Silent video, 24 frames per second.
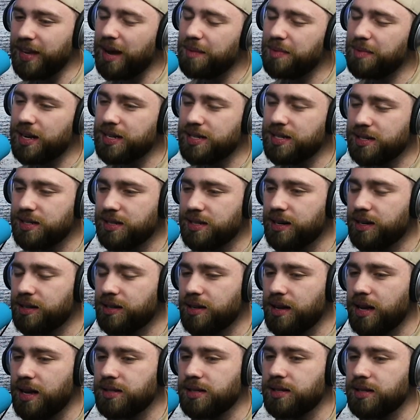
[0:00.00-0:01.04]
Nah, but that's exciting.
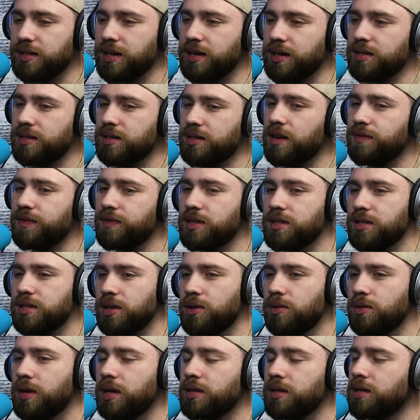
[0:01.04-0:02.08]
That's exciting stuff. And so
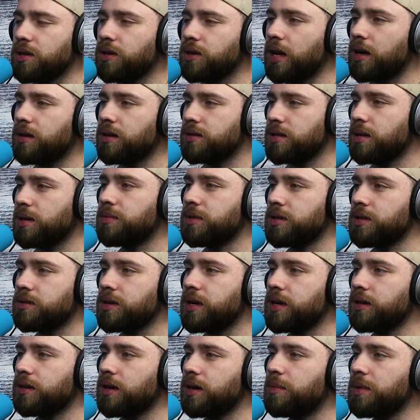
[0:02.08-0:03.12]
you got siblings,
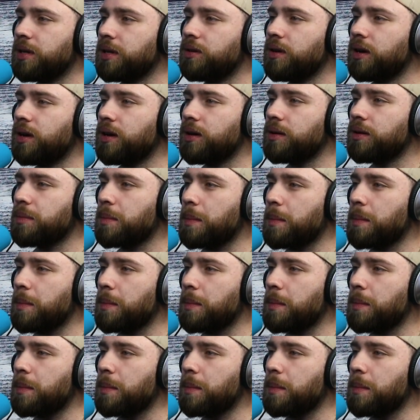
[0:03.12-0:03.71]
right? How many you got?